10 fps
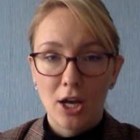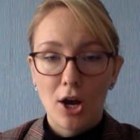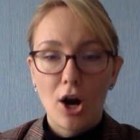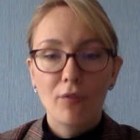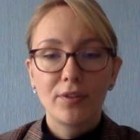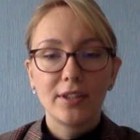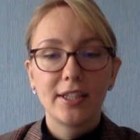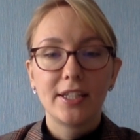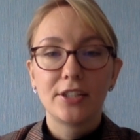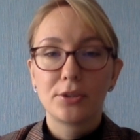often
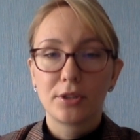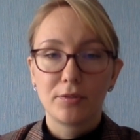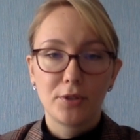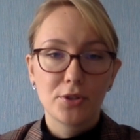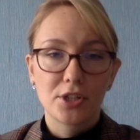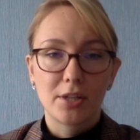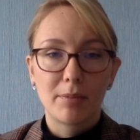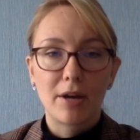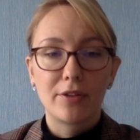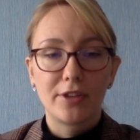leading to confusion about